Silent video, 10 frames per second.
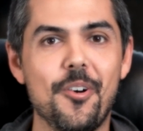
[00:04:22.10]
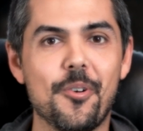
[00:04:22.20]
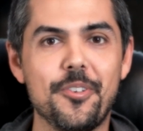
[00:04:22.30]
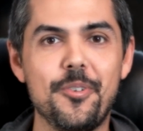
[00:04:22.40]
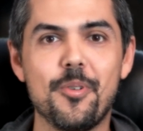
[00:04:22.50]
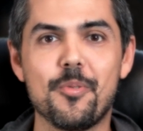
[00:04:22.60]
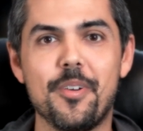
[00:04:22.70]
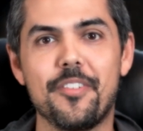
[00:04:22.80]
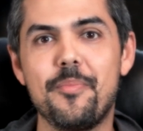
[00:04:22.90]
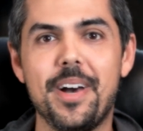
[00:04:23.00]
or you are
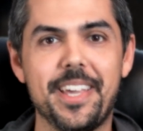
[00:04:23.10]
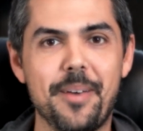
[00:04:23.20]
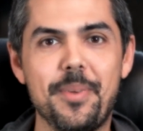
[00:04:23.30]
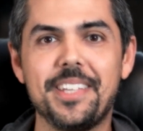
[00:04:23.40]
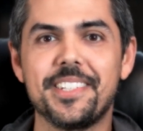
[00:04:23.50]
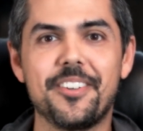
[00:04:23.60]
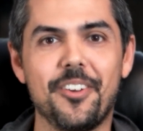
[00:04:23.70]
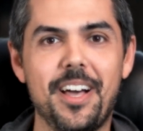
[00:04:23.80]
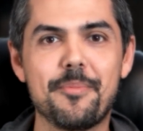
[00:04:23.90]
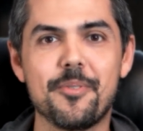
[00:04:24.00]
one of my amazing
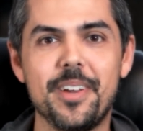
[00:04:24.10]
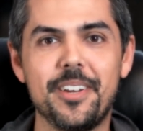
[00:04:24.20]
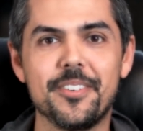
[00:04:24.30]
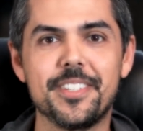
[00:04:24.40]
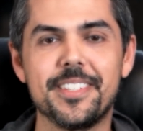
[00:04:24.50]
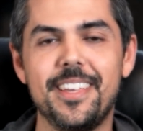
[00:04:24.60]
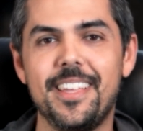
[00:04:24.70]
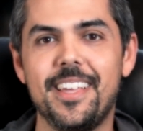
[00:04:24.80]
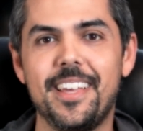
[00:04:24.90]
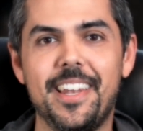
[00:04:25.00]
collaborators,
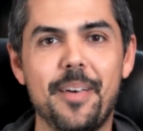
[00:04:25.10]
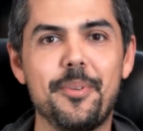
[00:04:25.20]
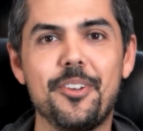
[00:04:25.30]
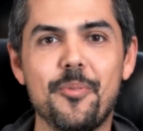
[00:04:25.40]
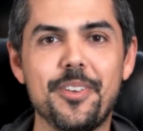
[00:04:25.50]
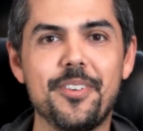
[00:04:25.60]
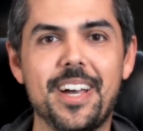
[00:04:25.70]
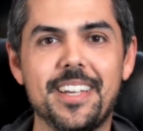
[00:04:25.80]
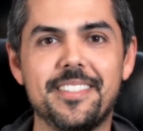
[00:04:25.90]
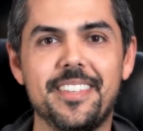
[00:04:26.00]
let me know what you
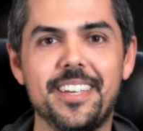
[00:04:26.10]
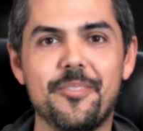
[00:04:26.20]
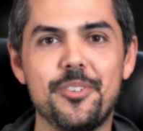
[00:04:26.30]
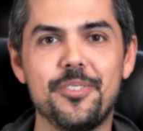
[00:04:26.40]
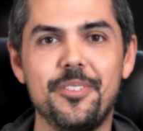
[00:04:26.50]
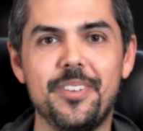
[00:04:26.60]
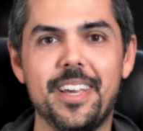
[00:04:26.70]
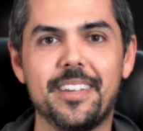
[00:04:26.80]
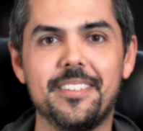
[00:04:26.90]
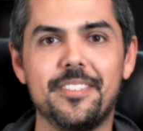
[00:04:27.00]
guys think we should do
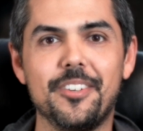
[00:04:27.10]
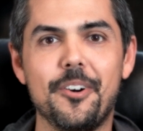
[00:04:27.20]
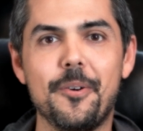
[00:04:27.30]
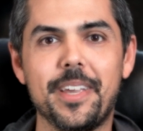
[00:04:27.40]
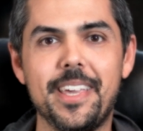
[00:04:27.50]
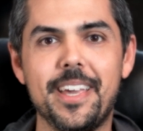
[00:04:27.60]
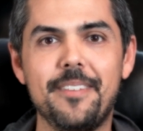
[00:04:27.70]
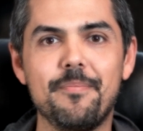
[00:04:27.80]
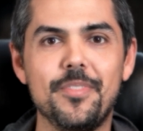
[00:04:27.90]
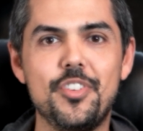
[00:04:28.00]
next. So
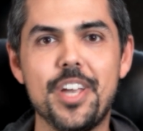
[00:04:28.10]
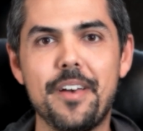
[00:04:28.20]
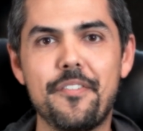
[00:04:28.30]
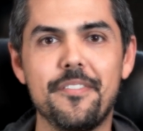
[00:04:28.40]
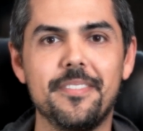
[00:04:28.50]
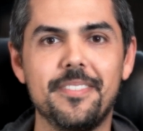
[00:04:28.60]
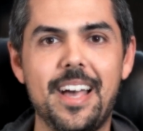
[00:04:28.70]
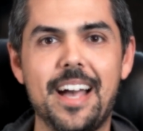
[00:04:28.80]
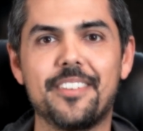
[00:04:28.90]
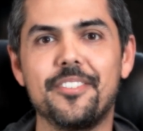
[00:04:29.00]
again, Jeff,
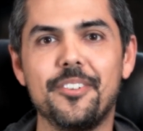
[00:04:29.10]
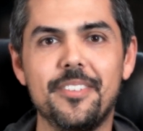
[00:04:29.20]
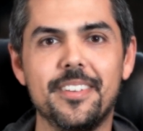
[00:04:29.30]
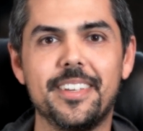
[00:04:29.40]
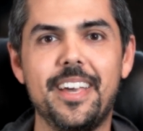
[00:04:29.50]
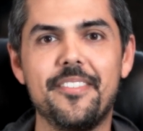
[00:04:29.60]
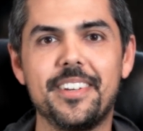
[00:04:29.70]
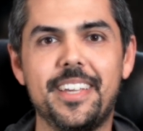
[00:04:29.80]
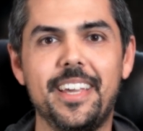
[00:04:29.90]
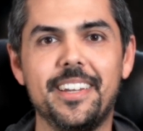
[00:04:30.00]
Axel,
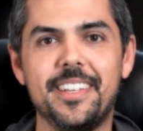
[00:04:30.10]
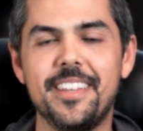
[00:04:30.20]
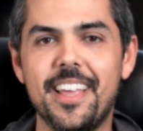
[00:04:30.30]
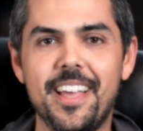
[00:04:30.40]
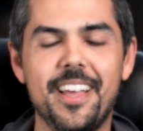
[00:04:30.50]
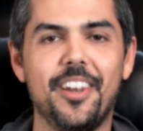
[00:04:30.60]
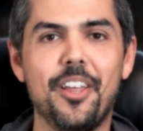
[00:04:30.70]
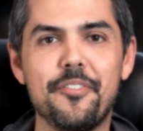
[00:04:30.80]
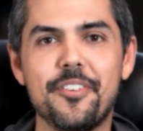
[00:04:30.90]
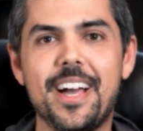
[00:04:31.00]
Kevin, Caitlin,
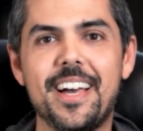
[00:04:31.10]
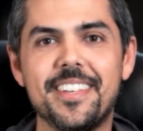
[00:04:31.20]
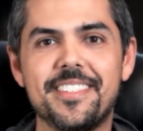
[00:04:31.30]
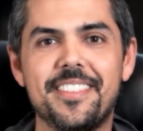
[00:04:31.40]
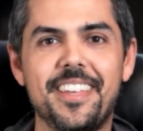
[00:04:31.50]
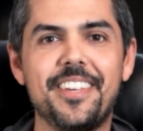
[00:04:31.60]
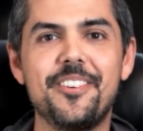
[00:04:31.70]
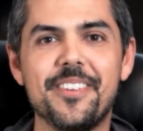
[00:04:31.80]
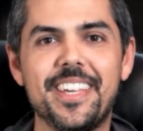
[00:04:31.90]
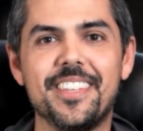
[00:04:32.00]
love you guys.
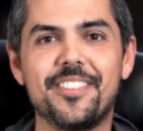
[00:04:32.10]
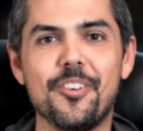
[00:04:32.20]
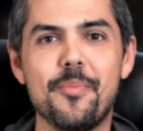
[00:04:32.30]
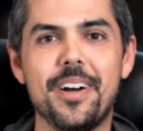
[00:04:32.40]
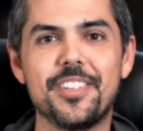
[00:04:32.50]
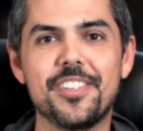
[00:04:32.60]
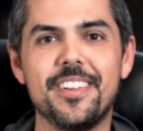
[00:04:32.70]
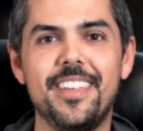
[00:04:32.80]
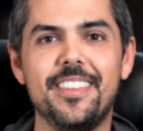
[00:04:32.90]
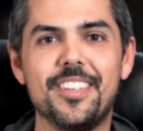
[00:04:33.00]
Thank you again so
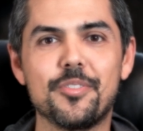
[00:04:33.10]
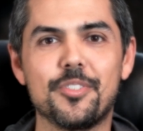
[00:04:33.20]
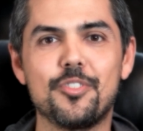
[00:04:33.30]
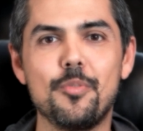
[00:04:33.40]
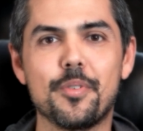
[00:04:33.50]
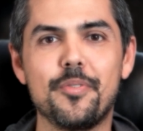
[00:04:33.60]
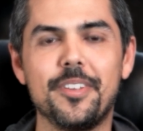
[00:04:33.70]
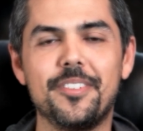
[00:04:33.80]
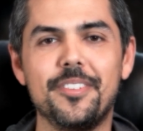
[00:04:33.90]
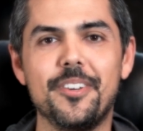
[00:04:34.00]
much. This was super
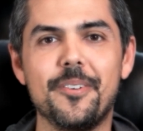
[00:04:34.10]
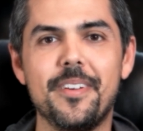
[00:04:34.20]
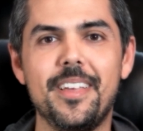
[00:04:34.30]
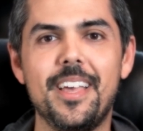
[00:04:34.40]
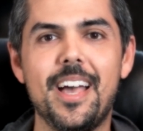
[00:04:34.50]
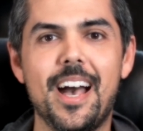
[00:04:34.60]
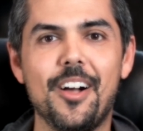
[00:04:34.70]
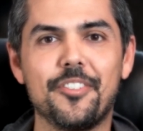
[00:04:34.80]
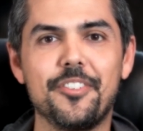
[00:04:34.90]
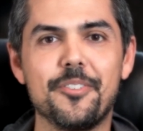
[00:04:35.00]
fun to do.
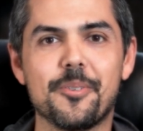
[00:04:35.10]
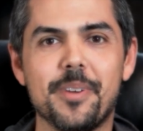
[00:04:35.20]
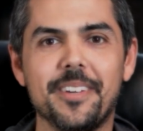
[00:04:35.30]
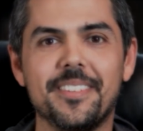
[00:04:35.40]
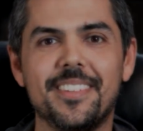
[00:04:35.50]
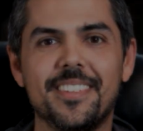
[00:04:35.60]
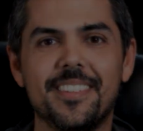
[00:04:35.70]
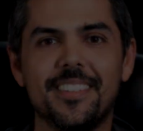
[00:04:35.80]
I'll see you around.